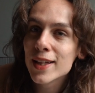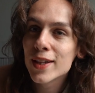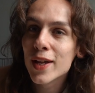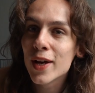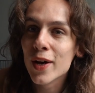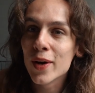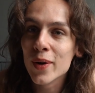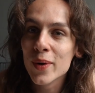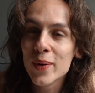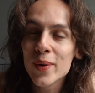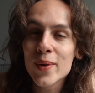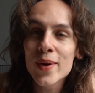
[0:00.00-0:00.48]

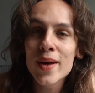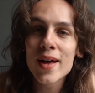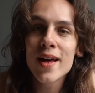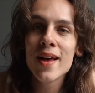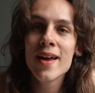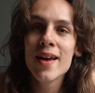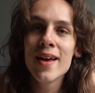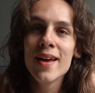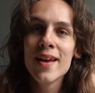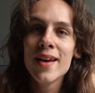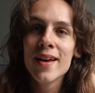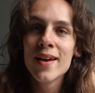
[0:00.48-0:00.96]
Hello,
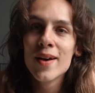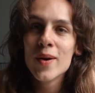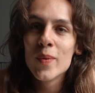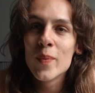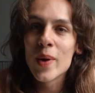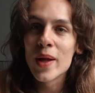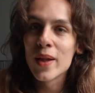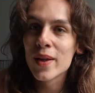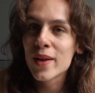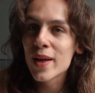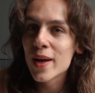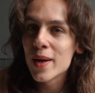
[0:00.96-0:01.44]

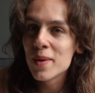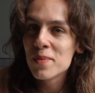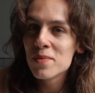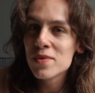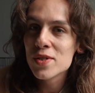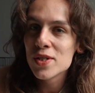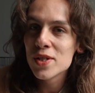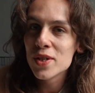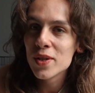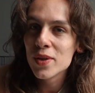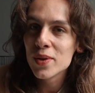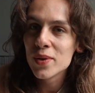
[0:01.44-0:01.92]
welcome
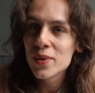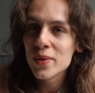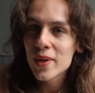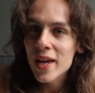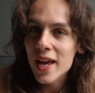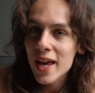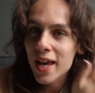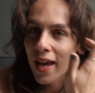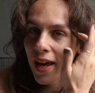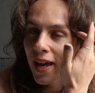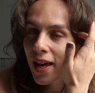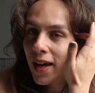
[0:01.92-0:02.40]
to
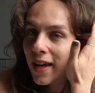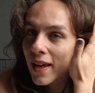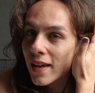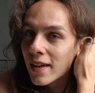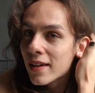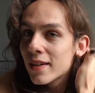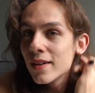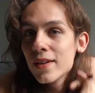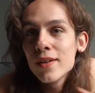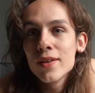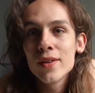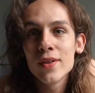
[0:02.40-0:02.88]

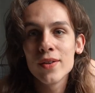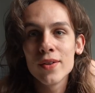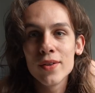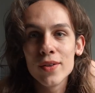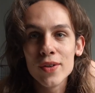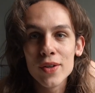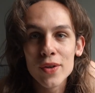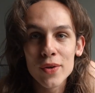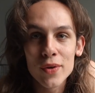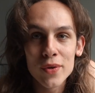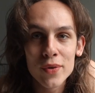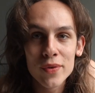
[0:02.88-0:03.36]
a
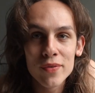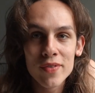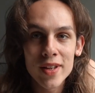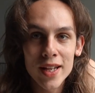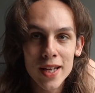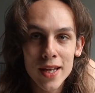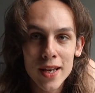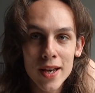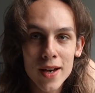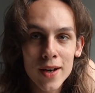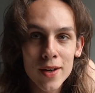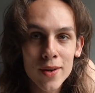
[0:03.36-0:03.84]
new
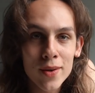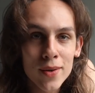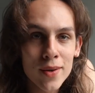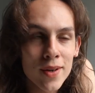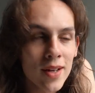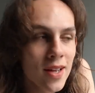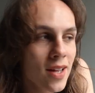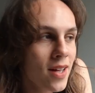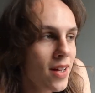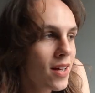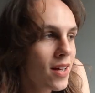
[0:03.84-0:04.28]
video.